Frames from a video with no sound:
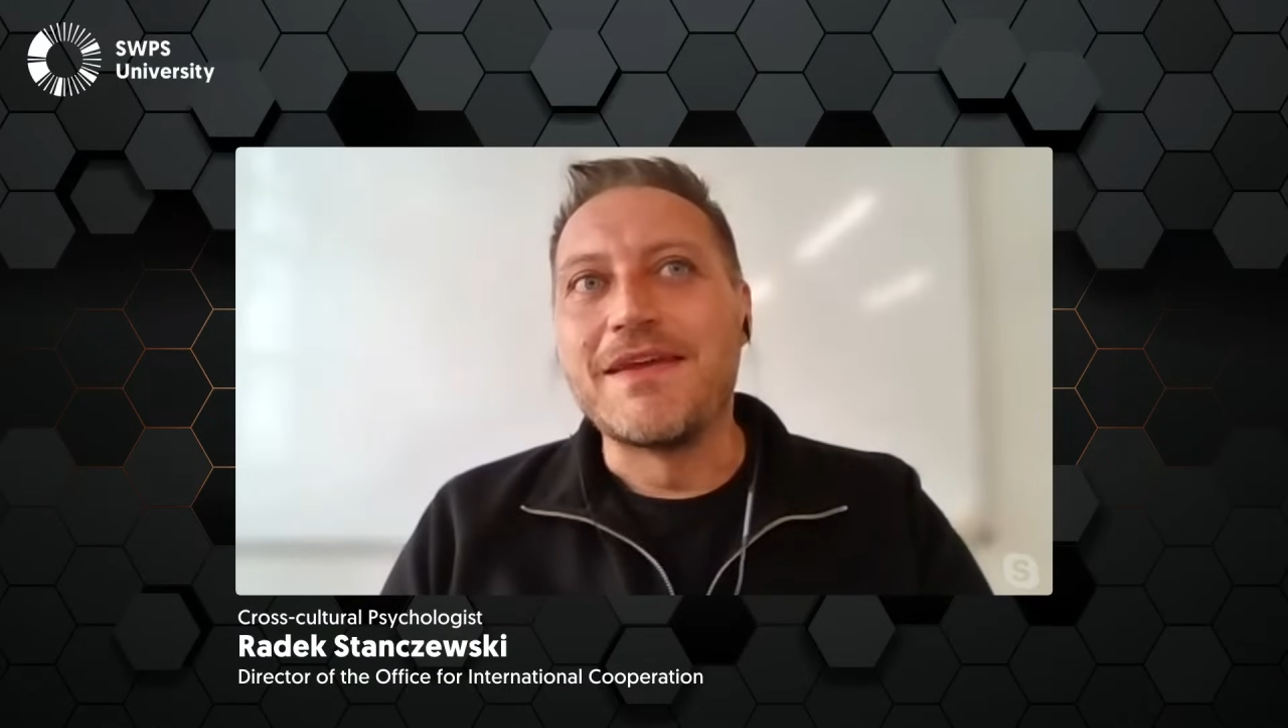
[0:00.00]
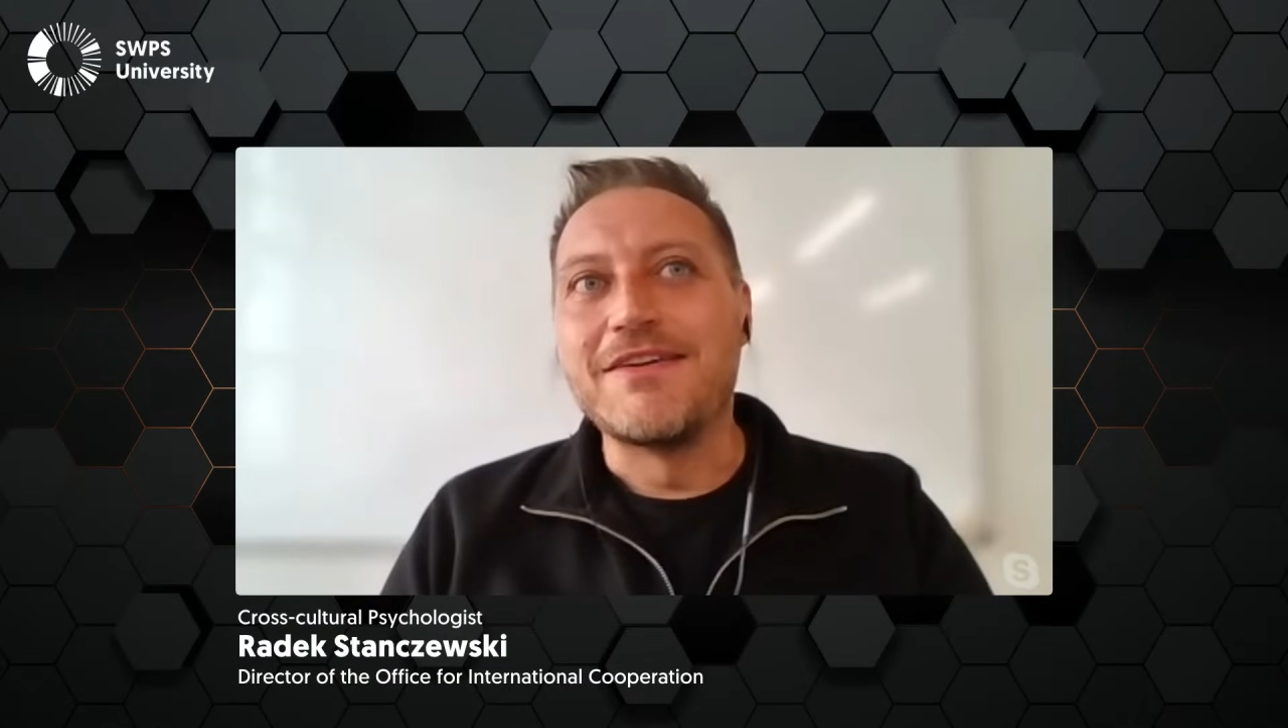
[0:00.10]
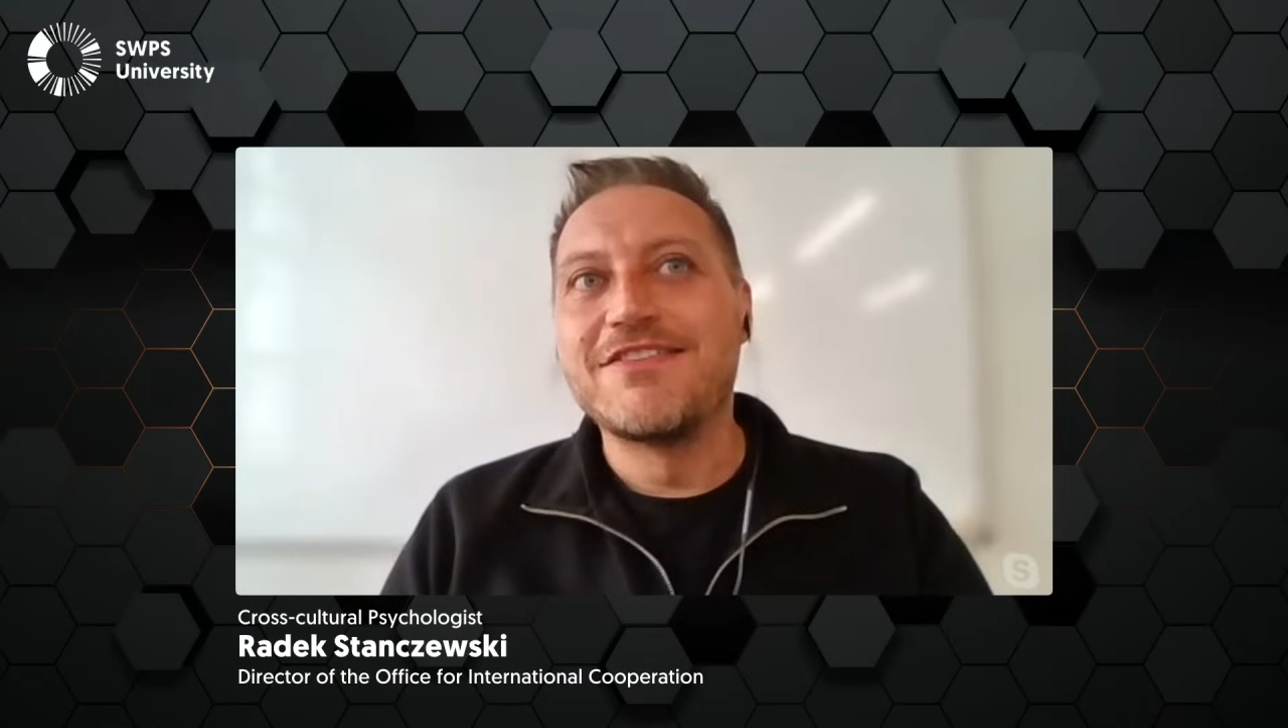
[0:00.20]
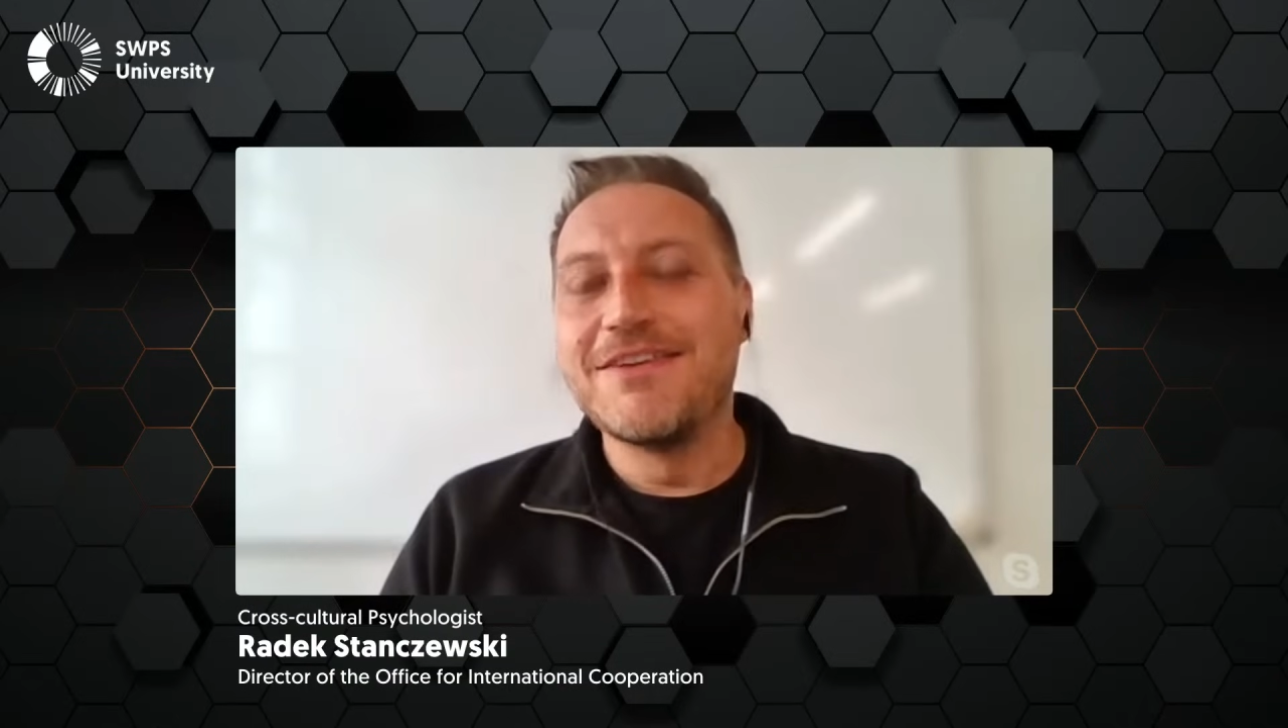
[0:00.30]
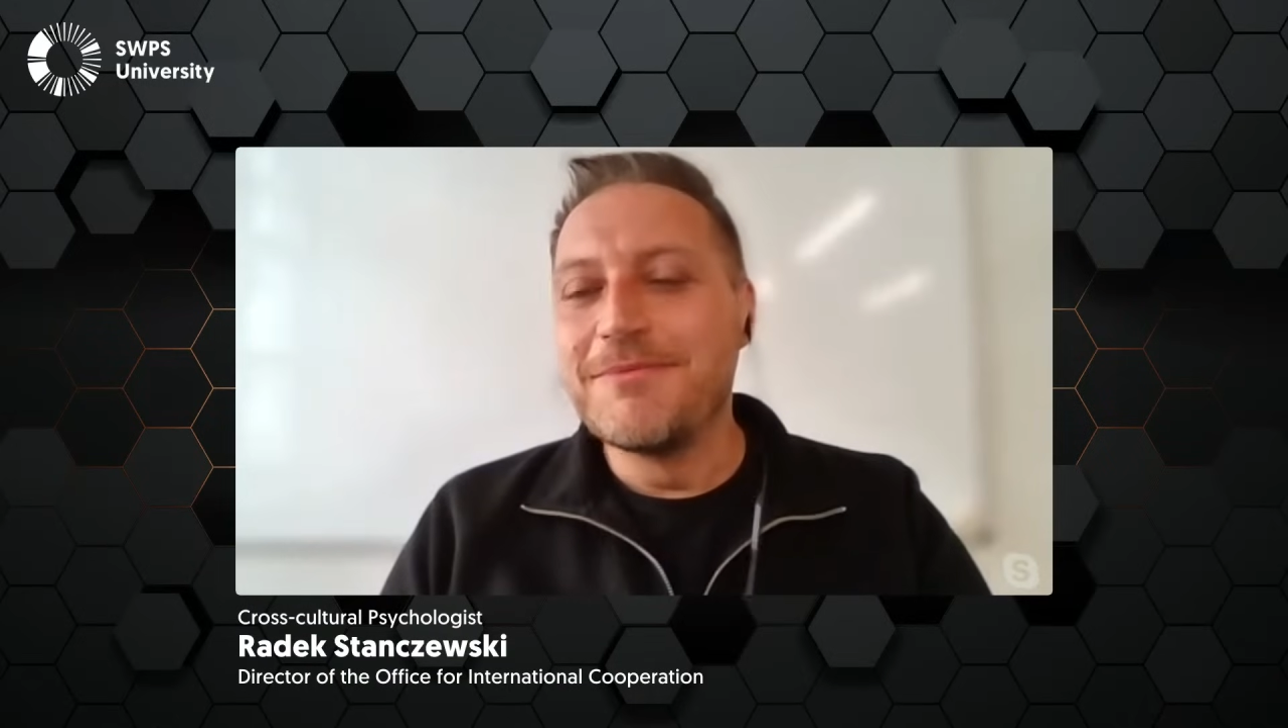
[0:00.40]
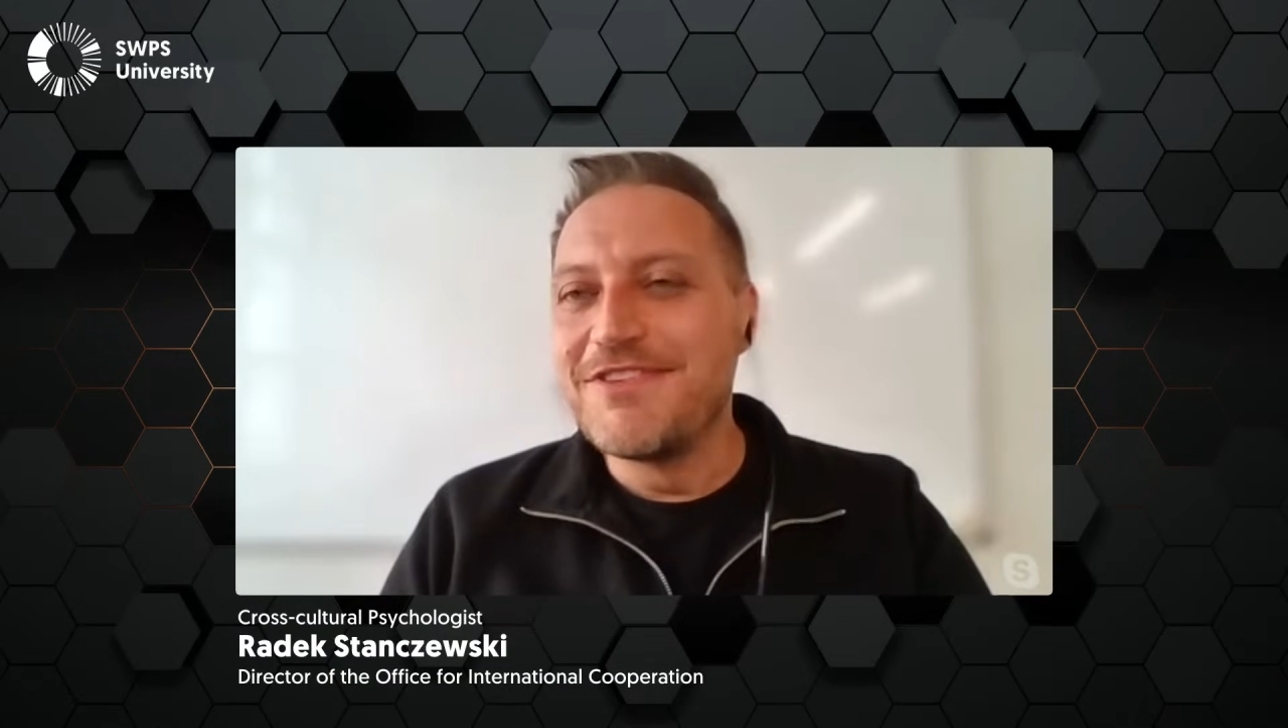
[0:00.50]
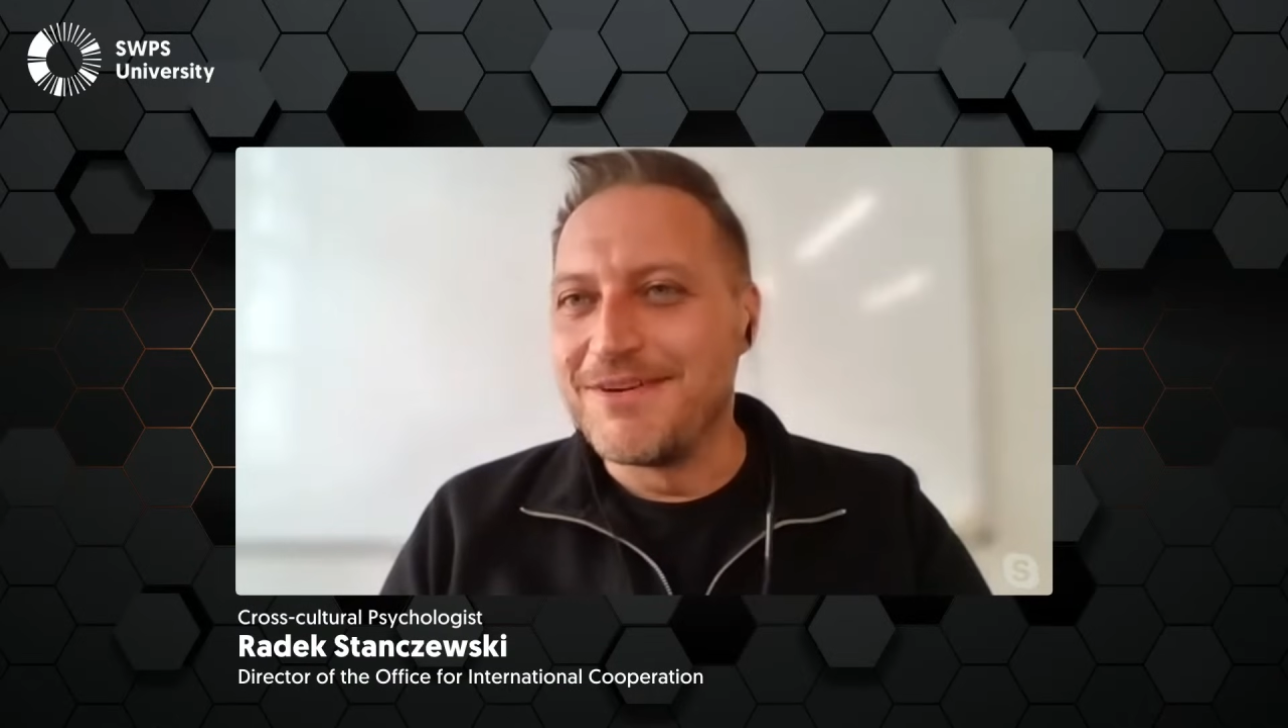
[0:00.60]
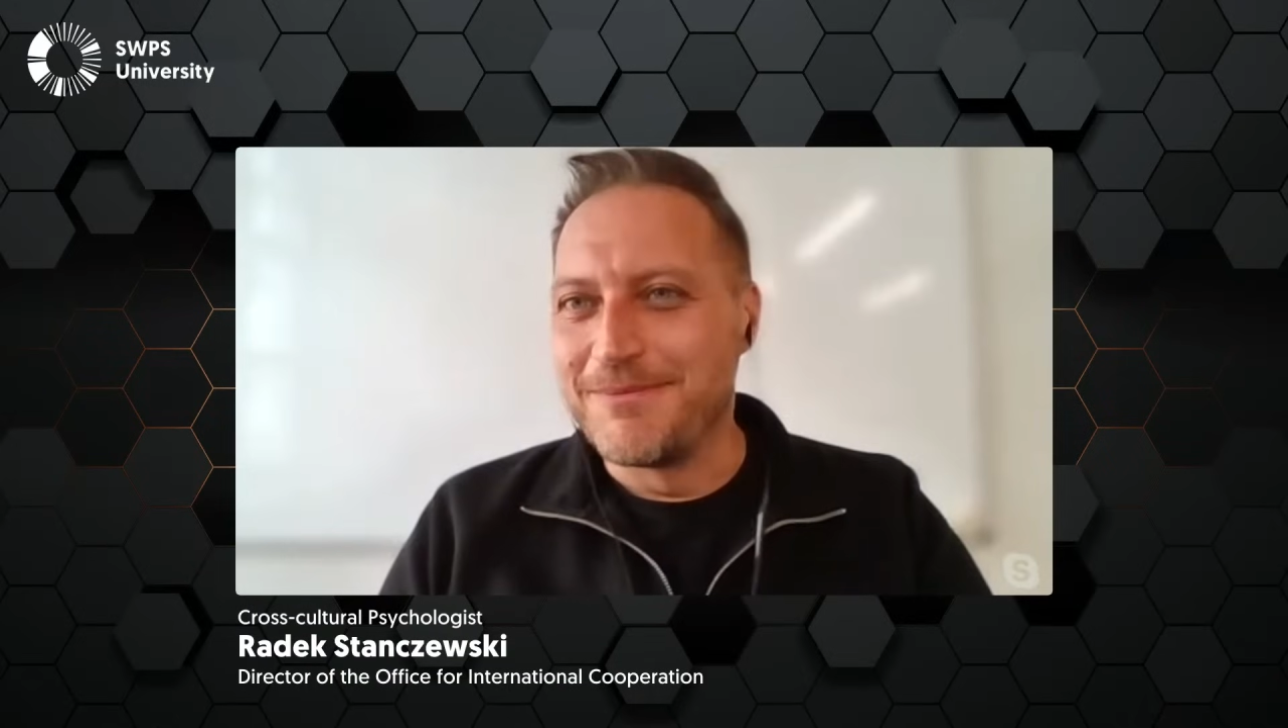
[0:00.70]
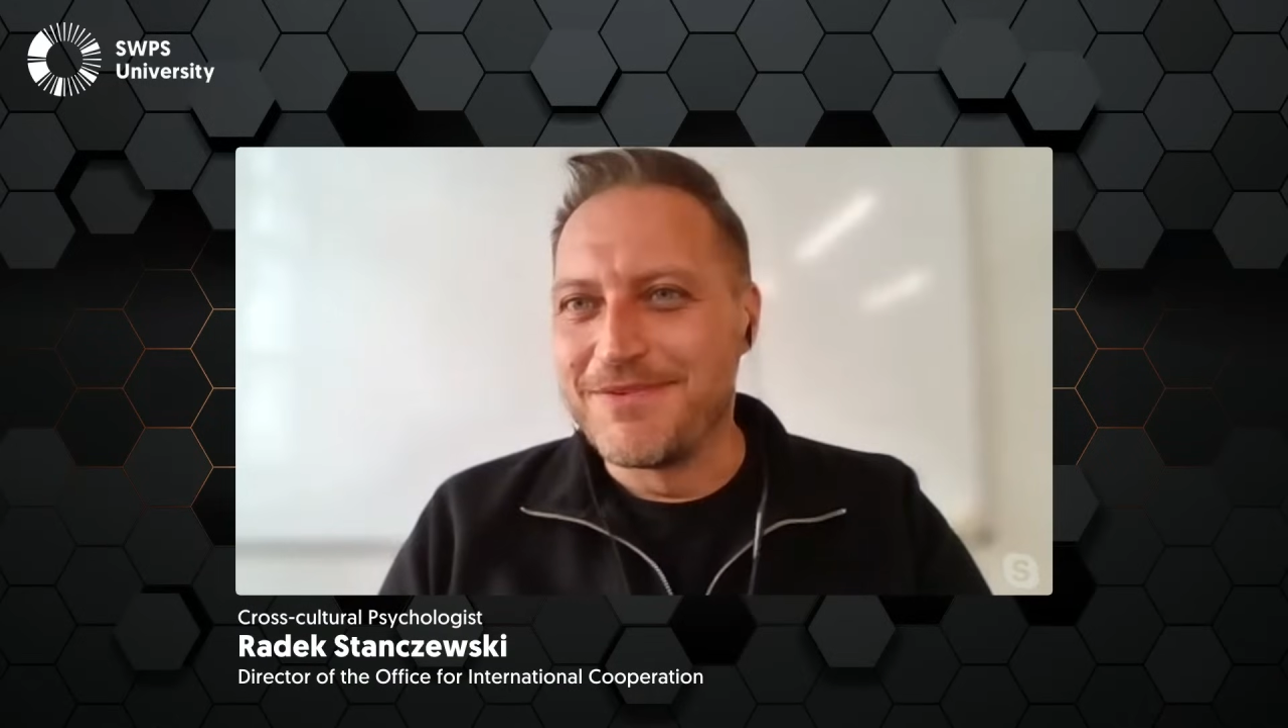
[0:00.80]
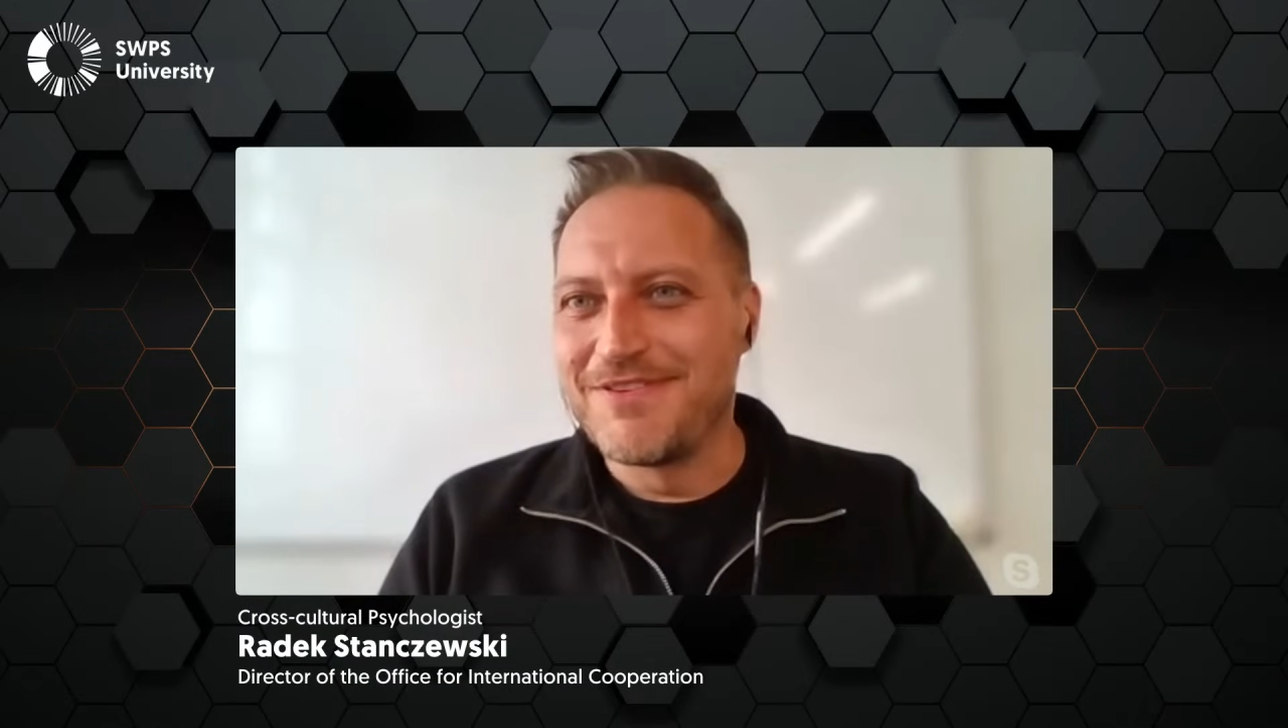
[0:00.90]

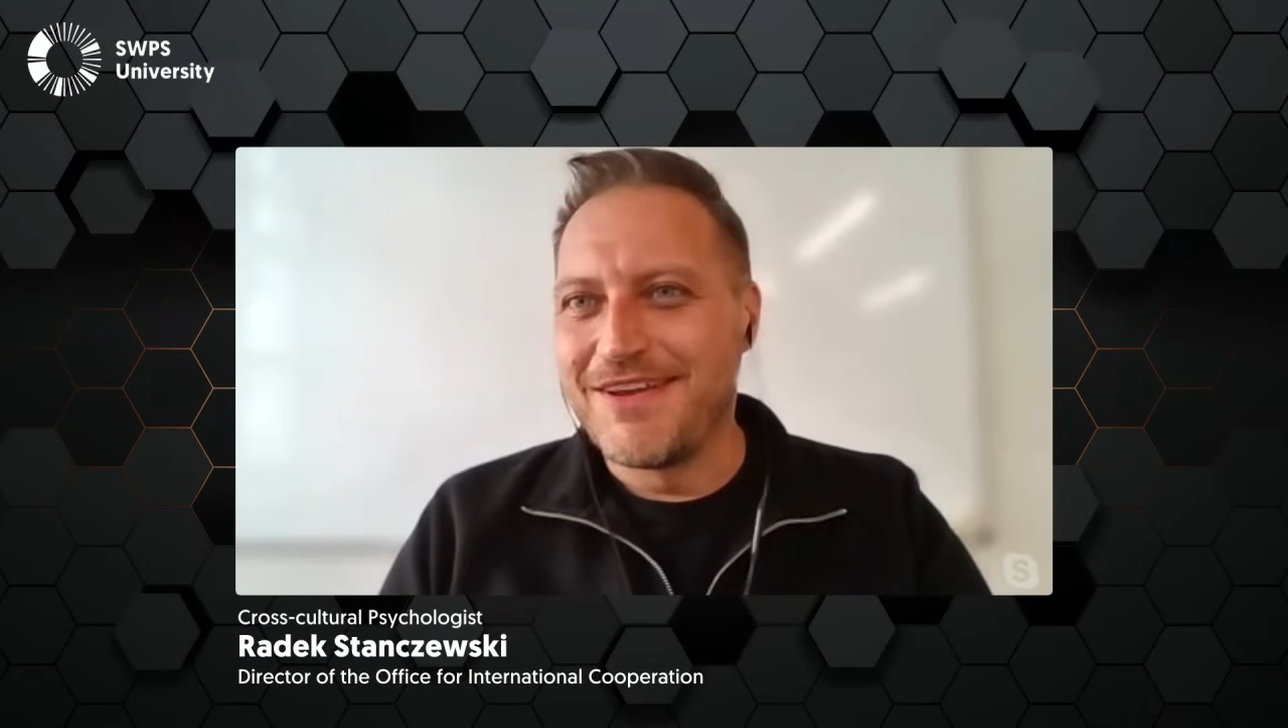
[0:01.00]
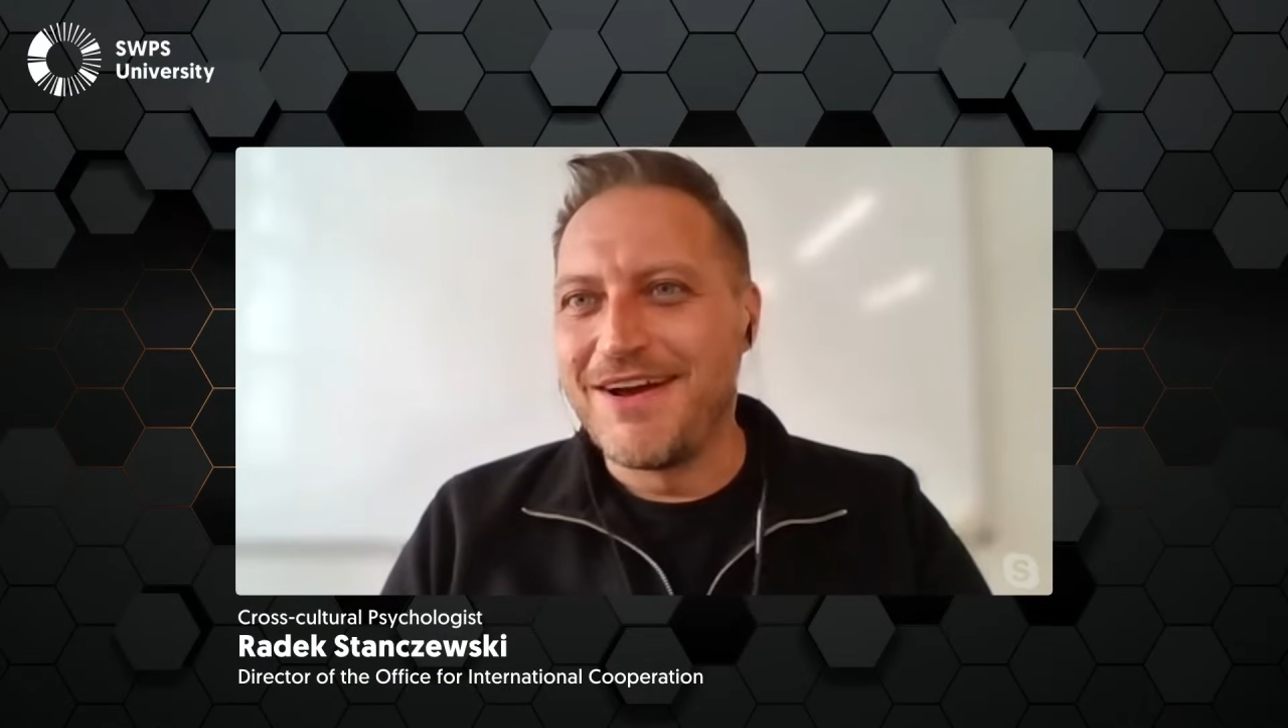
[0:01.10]
symptoms